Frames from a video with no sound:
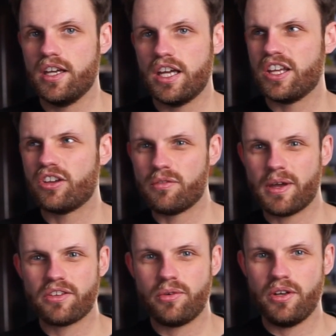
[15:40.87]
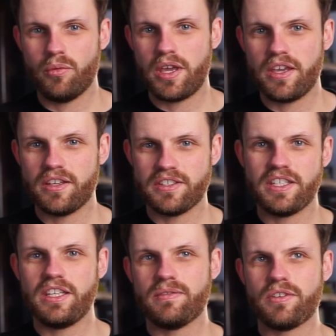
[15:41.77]
and then go back to it in a week and
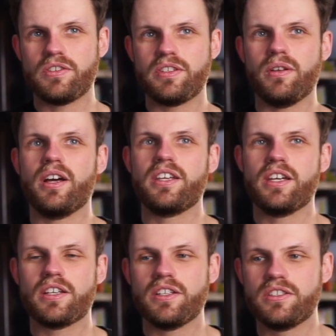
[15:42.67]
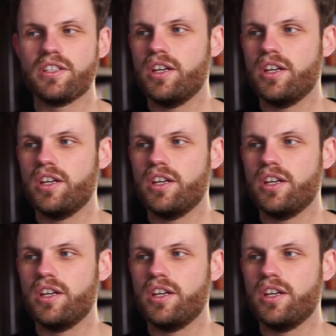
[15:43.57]
see if you still like it, because